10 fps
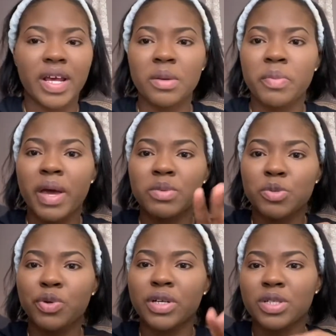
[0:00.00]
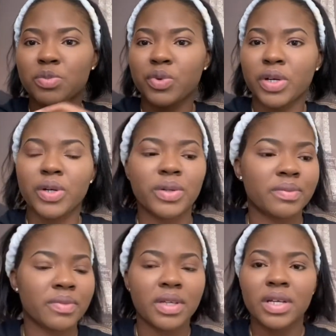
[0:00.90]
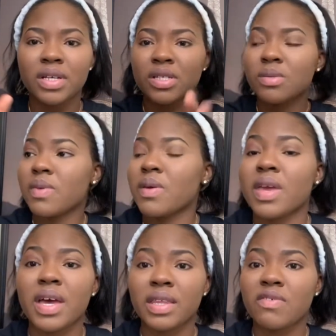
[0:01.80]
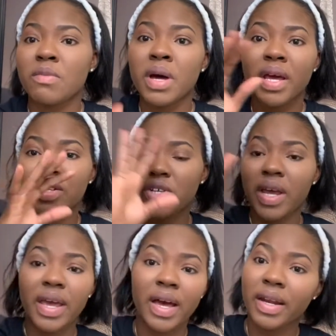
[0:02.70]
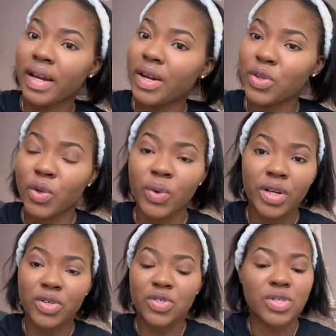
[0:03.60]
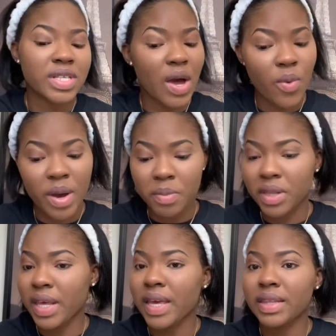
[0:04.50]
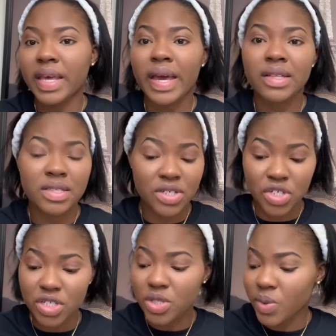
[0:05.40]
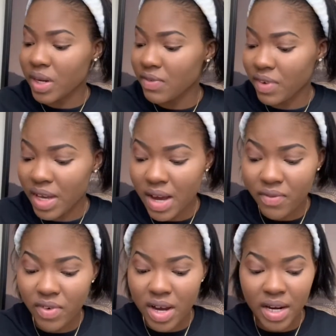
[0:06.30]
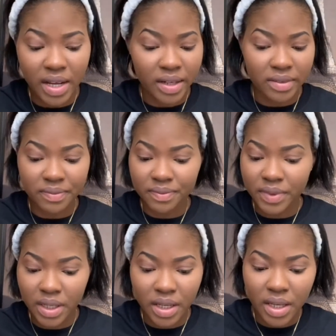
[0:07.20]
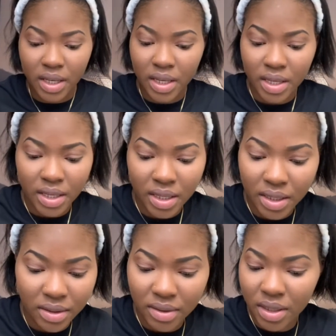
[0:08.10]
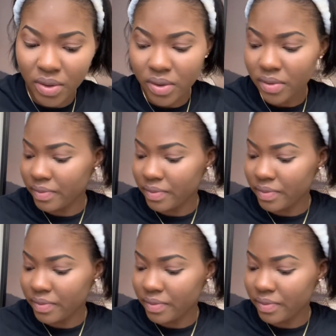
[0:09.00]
on the pipe, sprinkle, sprinkle. Sometimes you can't even bother dry your hand in the towel, you just go start wipe it in your tights, your jeans, whatever you have on, and you know,